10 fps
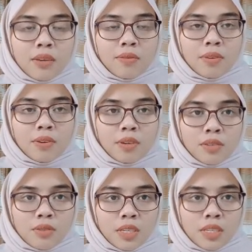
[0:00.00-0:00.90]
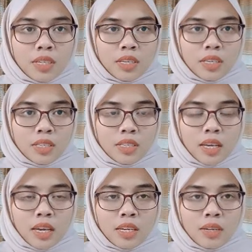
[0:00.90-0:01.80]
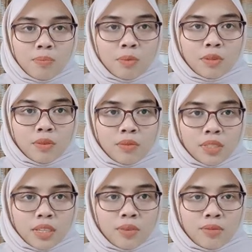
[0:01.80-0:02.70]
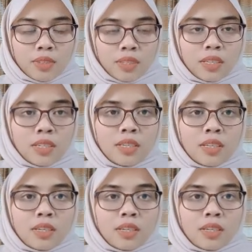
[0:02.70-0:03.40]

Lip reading: for 3 days at the post office counter,